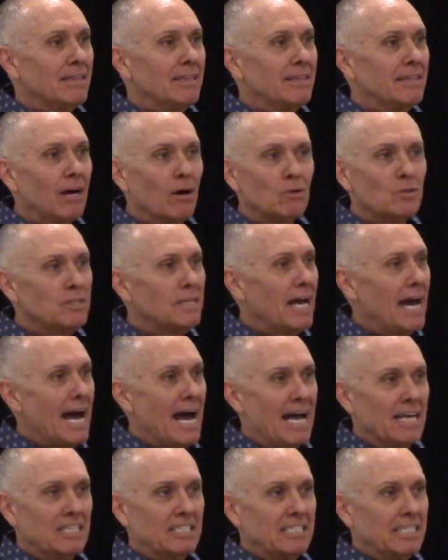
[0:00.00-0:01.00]
those
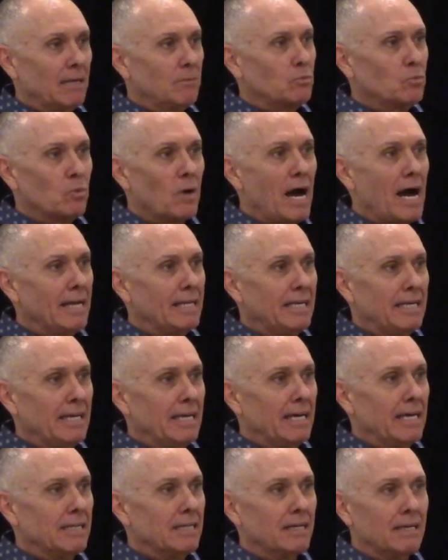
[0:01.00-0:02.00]
guys stepped right in
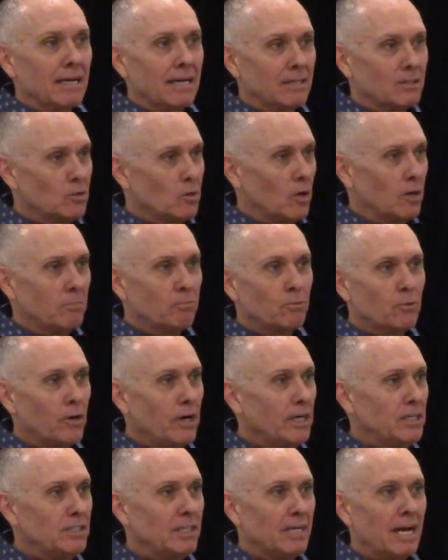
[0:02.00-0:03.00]
and started
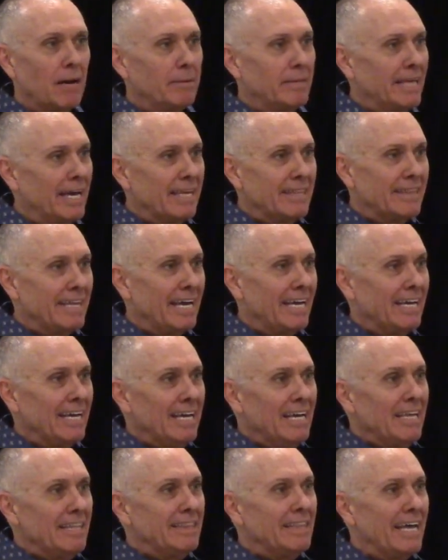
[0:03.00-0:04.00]
preaching. I mean, they,
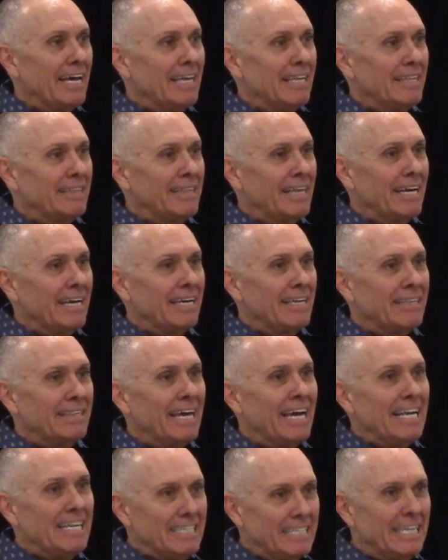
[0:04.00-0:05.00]
they, they, they,
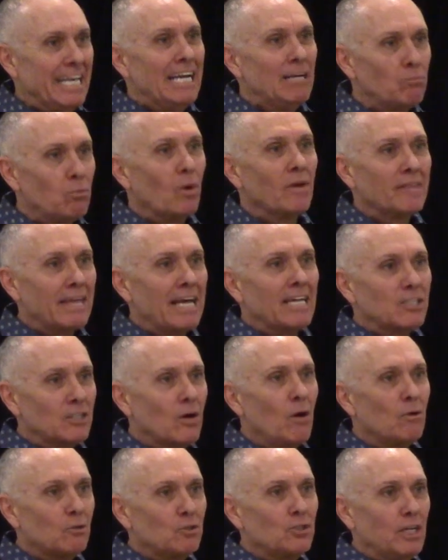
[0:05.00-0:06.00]
they did what they
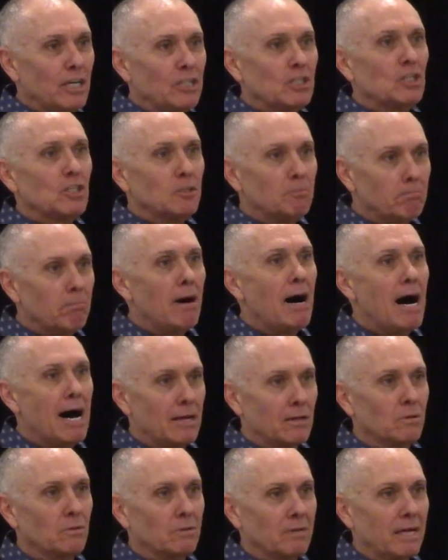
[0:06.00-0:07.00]
saw Jesus
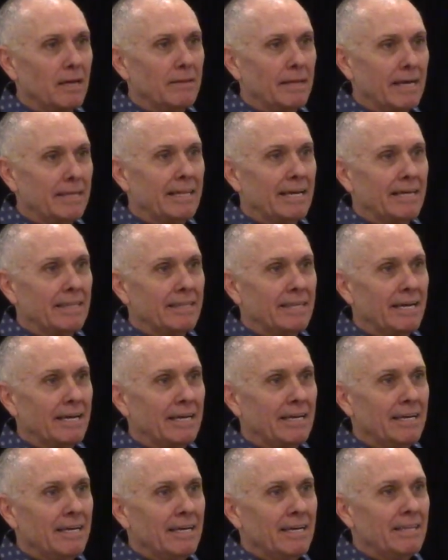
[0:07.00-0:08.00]
model. They, they,
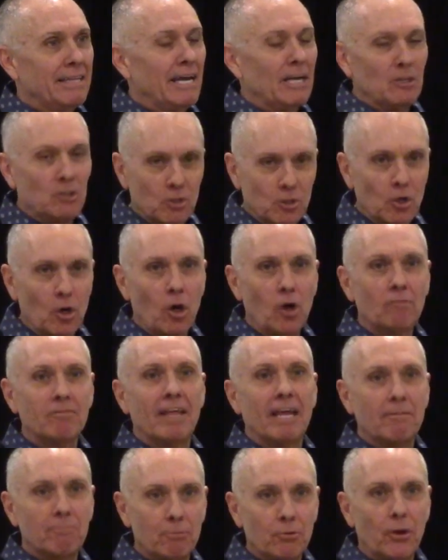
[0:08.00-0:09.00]
they, they served,
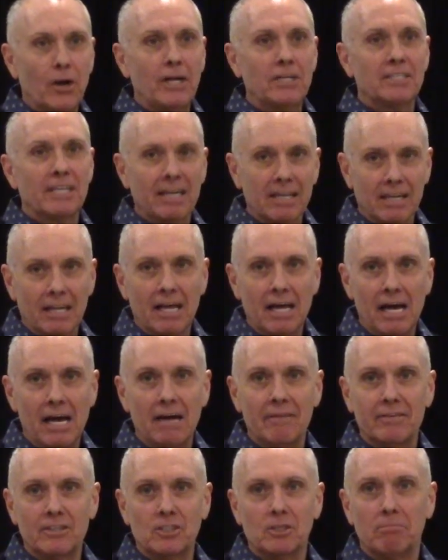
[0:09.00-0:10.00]
they preached, they
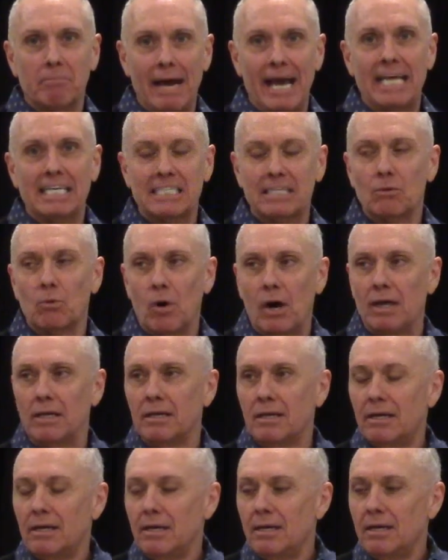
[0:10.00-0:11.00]
loved. It's amazing
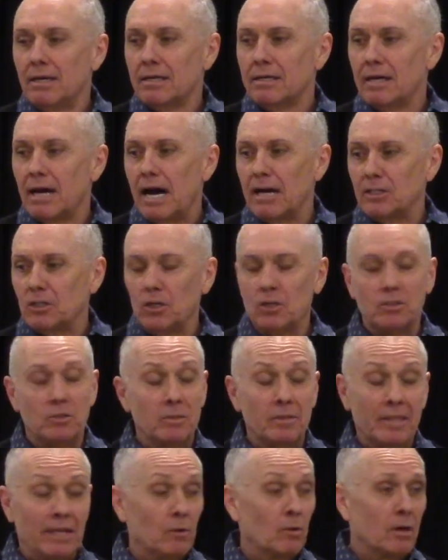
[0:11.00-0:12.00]
what God used
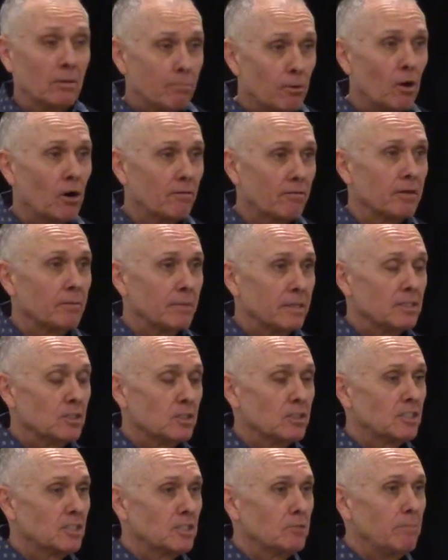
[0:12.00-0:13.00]
them. They weren't perfect. It's,
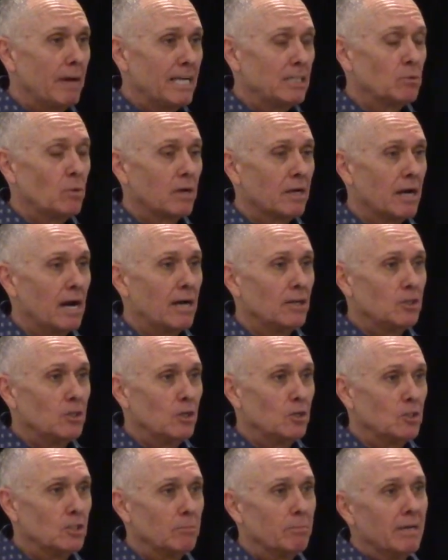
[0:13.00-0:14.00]
just amazing what God
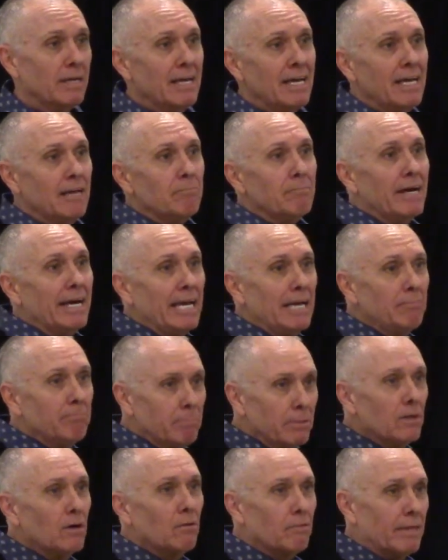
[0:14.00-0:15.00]
used them. But, but he
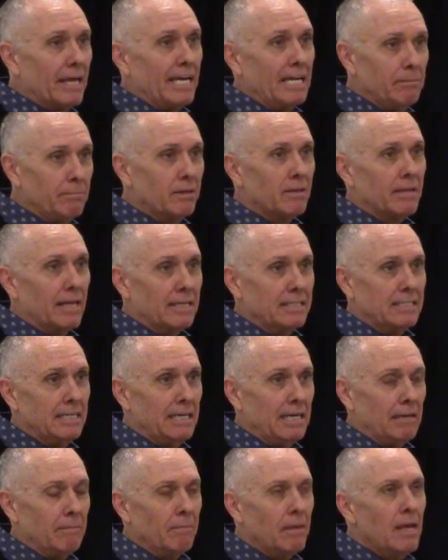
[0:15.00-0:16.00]
built that. He built that
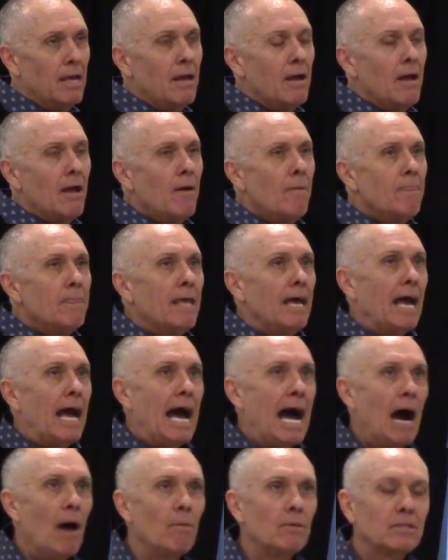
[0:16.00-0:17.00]
team.
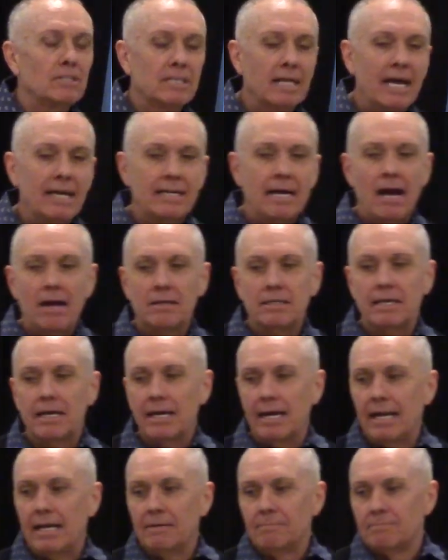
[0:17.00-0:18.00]
I would say in our
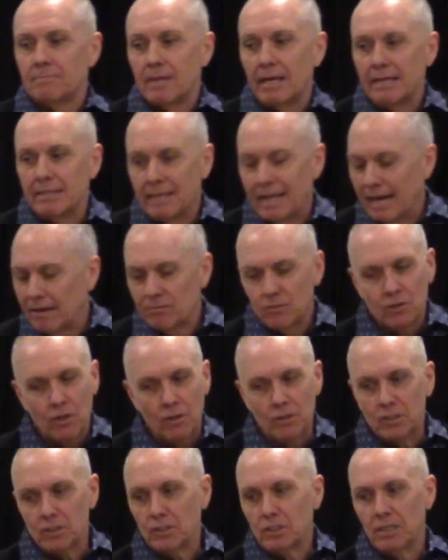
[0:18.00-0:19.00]
day, and every
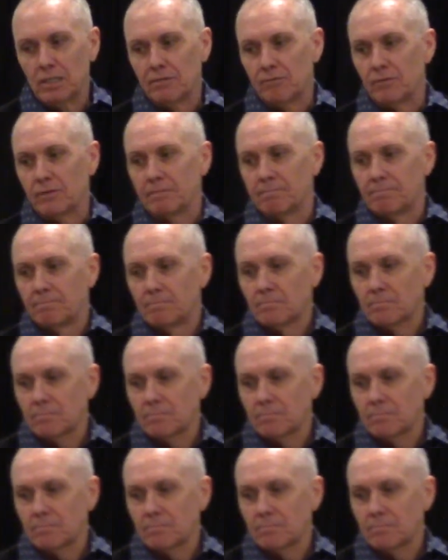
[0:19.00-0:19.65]
church is different,